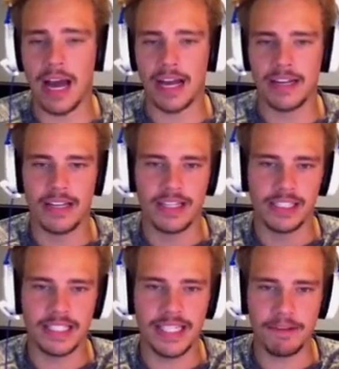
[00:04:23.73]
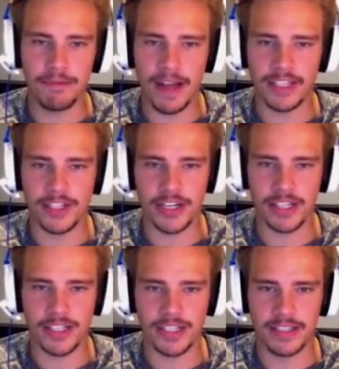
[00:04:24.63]
a lot. Defense
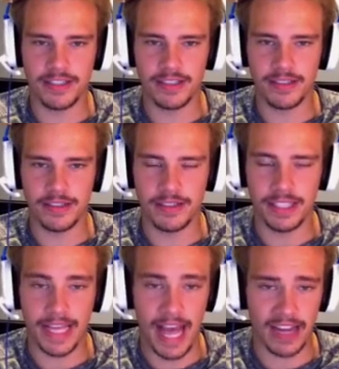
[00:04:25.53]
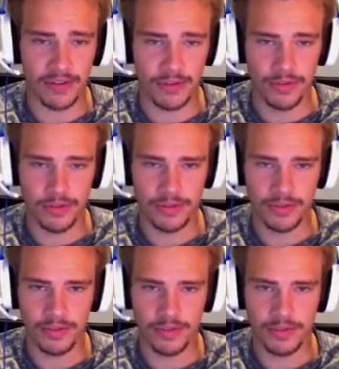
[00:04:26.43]
just tackle
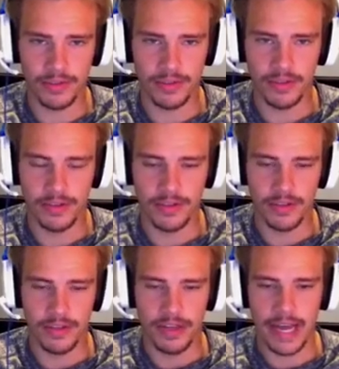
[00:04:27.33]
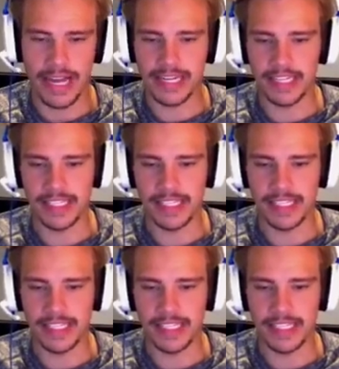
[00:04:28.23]
and